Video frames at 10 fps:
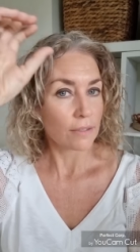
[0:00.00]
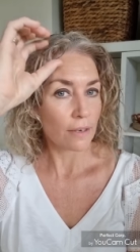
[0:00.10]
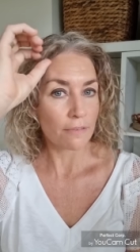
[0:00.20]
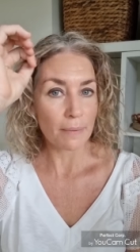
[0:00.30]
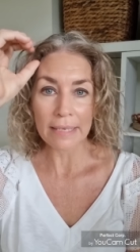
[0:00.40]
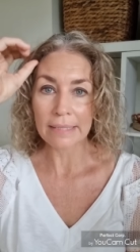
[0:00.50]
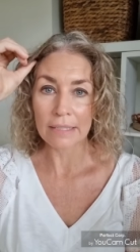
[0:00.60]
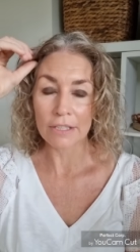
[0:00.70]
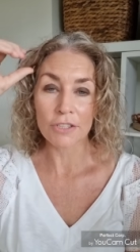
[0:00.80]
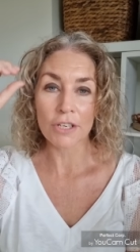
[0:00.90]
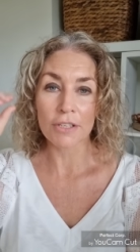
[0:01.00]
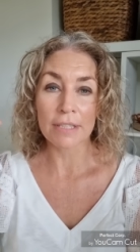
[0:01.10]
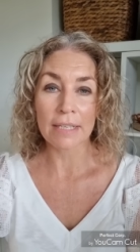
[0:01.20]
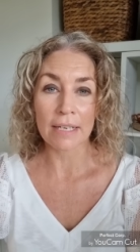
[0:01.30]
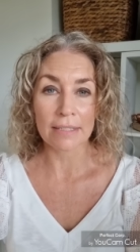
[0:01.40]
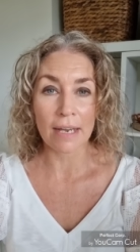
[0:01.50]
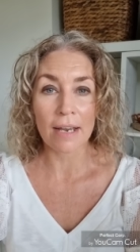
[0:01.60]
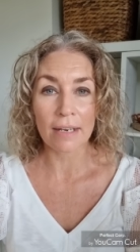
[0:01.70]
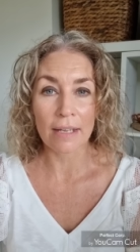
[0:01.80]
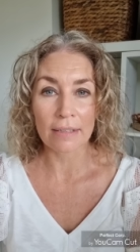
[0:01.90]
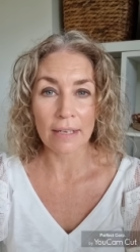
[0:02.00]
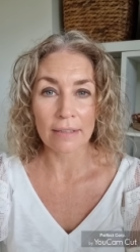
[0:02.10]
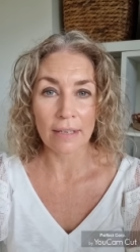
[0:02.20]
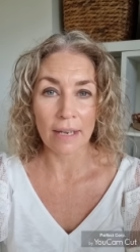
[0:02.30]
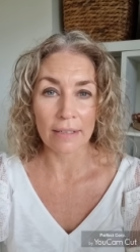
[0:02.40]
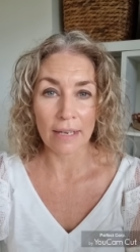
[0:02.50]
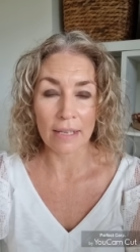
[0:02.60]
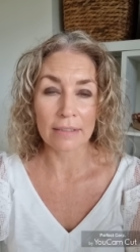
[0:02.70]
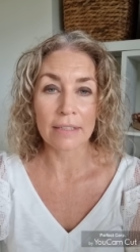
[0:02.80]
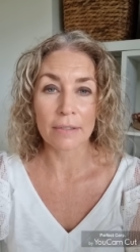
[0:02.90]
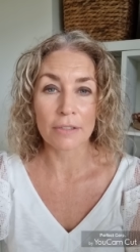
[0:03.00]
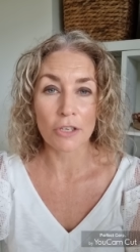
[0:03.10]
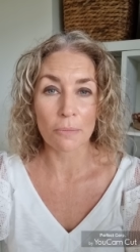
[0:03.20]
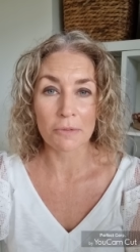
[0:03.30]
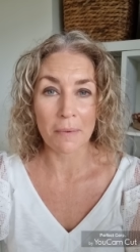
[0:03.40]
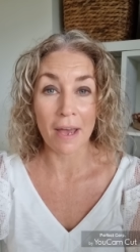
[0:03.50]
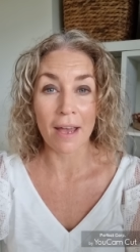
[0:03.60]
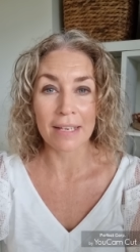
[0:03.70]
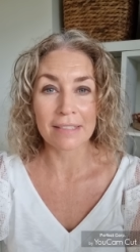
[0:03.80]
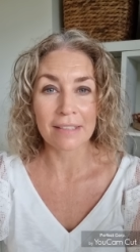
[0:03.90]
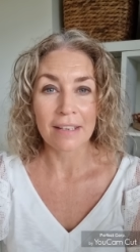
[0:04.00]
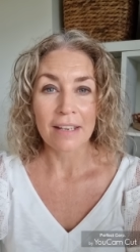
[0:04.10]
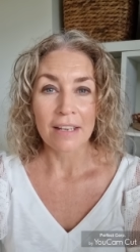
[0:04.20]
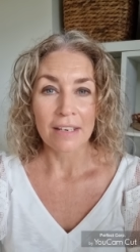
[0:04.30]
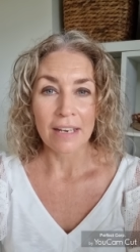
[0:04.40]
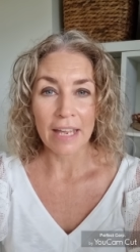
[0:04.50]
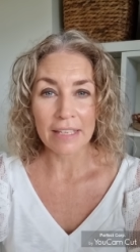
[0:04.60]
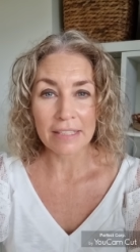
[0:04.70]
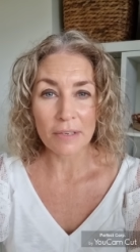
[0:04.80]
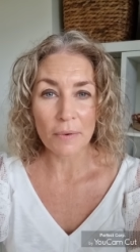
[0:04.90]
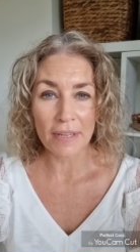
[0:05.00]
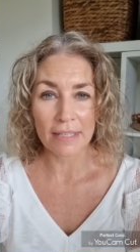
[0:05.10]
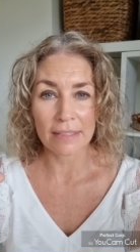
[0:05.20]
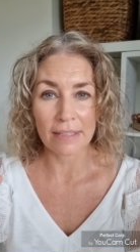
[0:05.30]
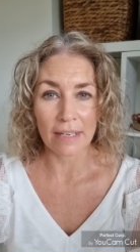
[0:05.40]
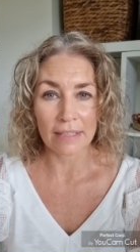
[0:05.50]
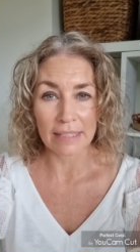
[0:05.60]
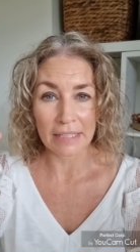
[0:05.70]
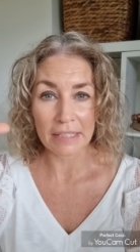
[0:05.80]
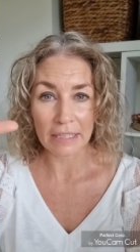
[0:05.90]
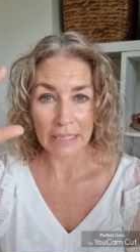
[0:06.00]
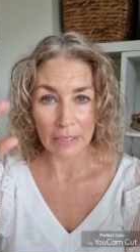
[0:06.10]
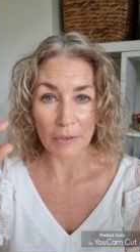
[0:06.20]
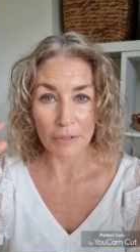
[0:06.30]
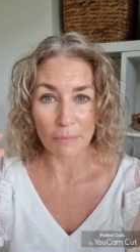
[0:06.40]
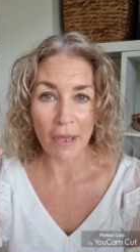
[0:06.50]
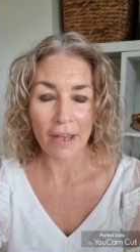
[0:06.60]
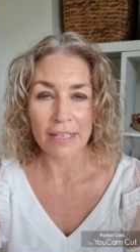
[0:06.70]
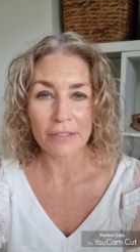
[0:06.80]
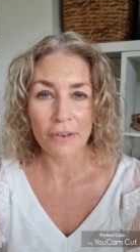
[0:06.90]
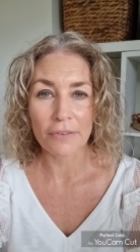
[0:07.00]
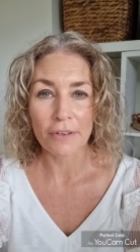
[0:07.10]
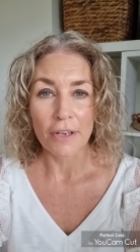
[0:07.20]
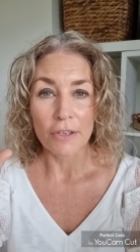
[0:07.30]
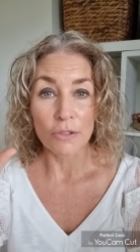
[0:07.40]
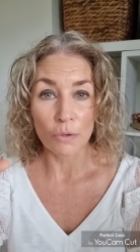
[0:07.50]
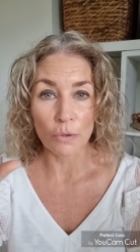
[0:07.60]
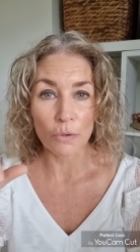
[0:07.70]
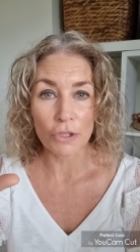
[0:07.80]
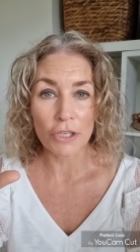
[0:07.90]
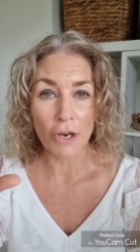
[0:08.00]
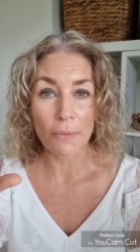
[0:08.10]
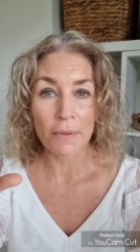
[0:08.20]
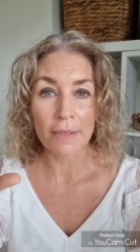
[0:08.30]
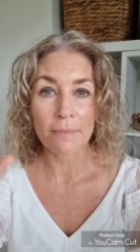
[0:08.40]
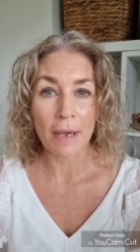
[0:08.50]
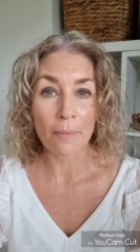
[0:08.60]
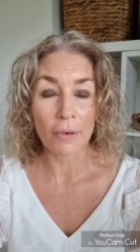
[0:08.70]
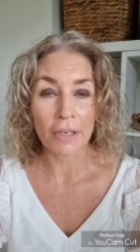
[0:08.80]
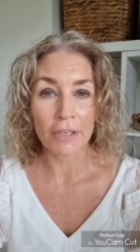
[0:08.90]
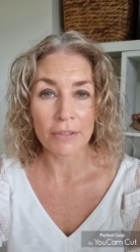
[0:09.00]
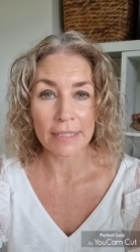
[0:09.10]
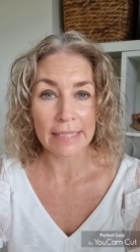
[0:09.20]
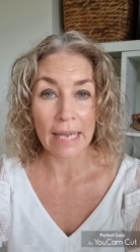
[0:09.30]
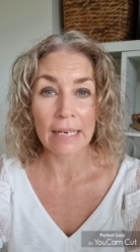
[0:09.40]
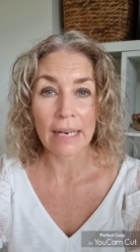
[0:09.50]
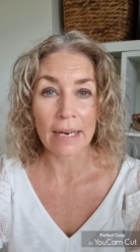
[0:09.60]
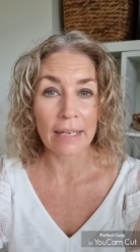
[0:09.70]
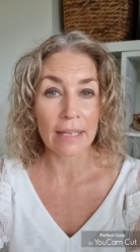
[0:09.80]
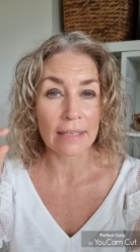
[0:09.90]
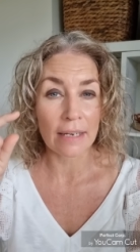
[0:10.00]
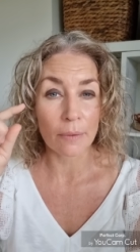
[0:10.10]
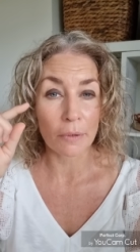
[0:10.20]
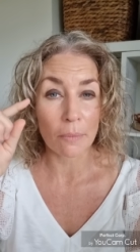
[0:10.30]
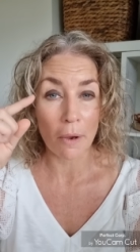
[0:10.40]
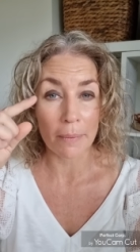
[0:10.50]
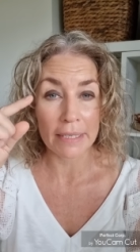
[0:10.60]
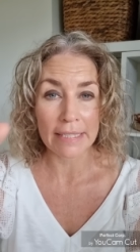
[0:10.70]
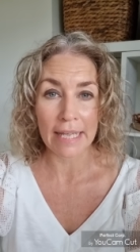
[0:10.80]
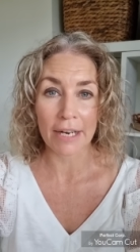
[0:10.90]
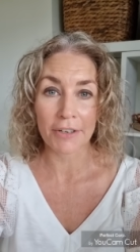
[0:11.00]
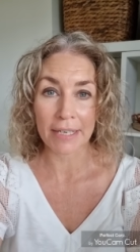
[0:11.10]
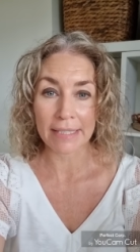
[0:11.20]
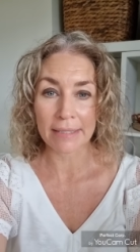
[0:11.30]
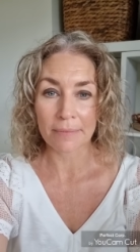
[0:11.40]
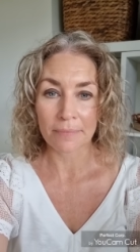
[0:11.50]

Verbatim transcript: So I've basically just chosen that dark color and colored in the tops of my eyes. Now you can see what that's done is actually close my eyes off. So in order to open them up, we're gonna use a slightly lighter color and we're gonna pop it into that crease.